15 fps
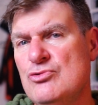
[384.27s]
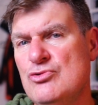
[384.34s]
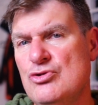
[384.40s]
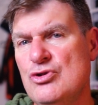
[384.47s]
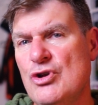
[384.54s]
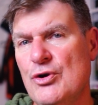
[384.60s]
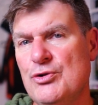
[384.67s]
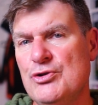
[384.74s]

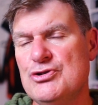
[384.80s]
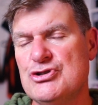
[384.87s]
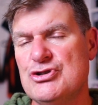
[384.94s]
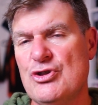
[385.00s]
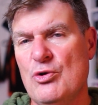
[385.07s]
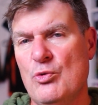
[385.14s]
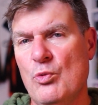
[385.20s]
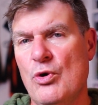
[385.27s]
notice
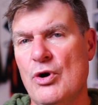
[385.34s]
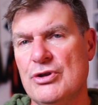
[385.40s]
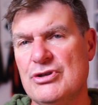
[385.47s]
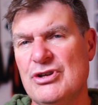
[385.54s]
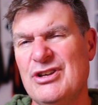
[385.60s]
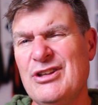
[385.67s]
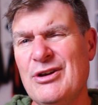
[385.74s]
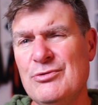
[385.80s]

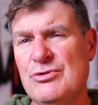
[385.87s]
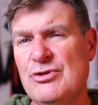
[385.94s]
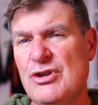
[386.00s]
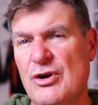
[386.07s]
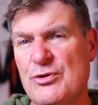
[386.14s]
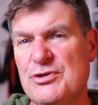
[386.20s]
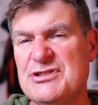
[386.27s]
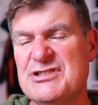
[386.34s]

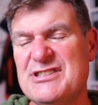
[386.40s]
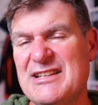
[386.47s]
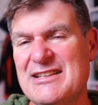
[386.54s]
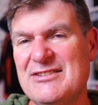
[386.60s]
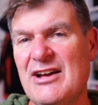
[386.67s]
the